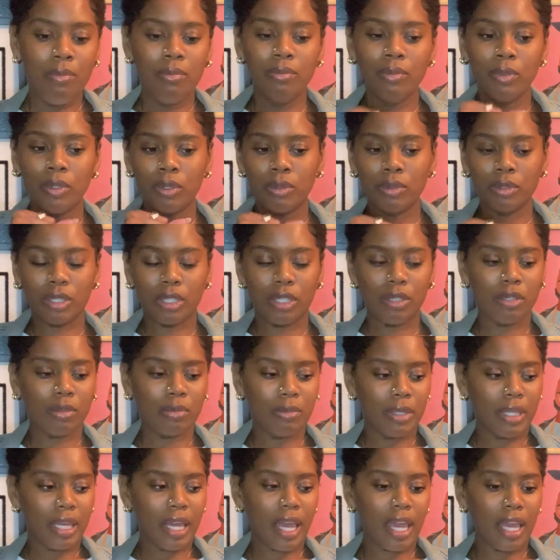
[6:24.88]
oh excuse
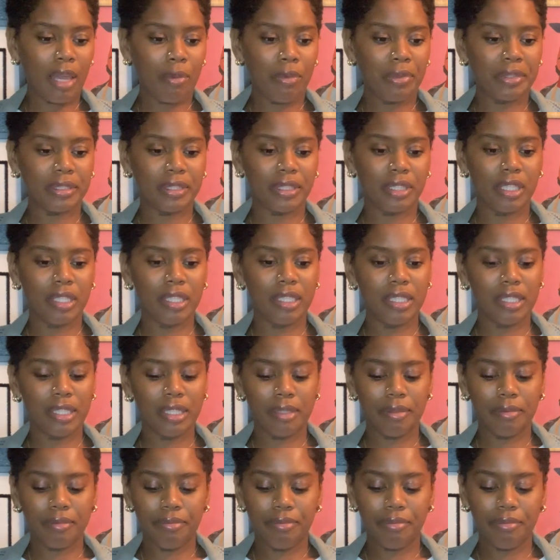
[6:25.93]
me, gang, was good?